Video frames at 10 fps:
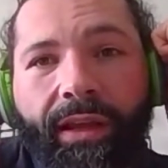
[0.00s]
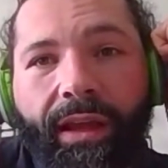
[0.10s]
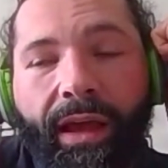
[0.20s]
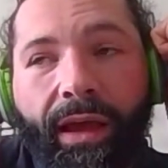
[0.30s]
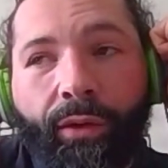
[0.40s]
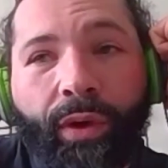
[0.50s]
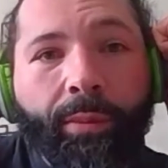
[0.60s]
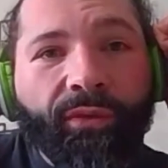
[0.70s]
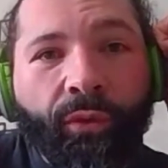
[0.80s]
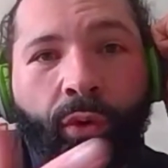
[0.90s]
right
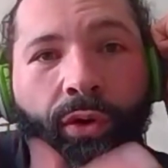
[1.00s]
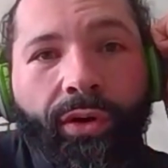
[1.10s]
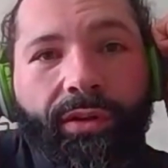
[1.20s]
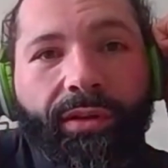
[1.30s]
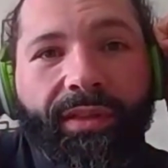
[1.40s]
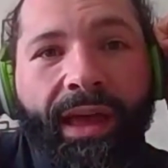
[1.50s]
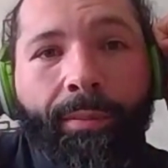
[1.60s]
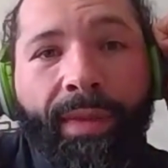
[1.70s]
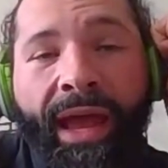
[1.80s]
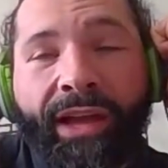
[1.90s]
before that
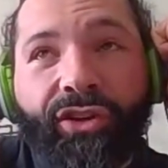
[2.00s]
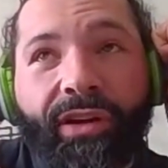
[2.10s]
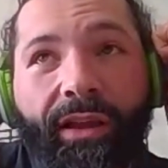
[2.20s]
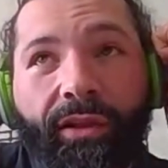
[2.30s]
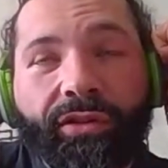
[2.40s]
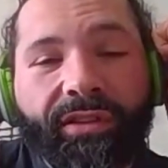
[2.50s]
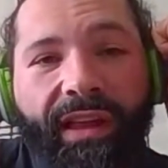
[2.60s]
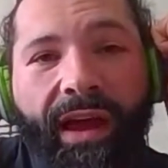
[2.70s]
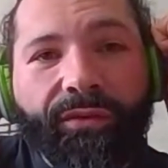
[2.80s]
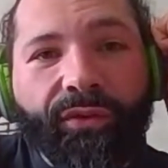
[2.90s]
match, and I learned a
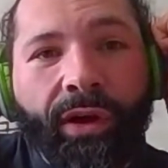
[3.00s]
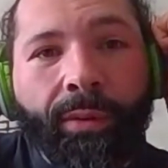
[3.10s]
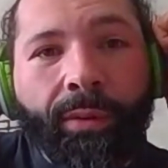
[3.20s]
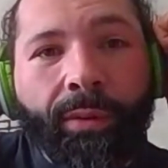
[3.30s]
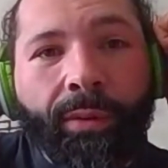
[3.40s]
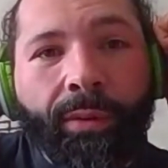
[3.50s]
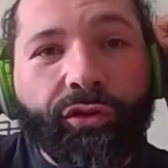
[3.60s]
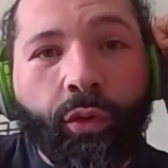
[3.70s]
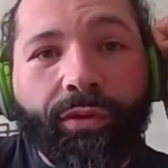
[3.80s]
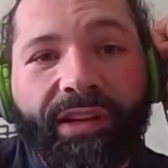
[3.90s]
lot from a
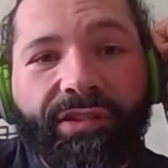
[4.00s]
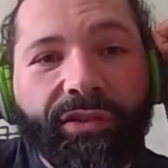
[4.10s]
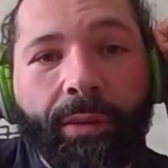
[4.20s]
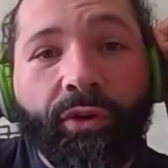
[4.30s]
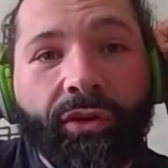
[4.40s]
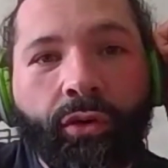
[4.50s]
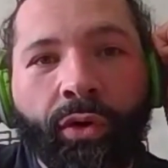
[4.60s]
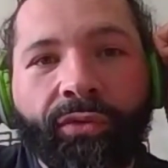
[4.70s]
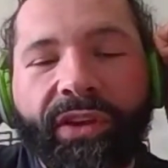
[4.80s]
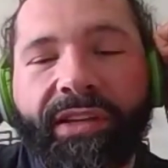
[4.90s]
hardcore wrestler named Ron
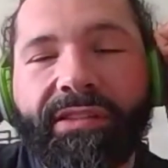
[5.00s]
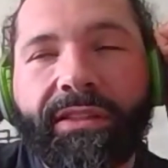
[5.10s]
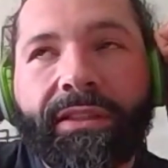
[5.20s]
Corvus.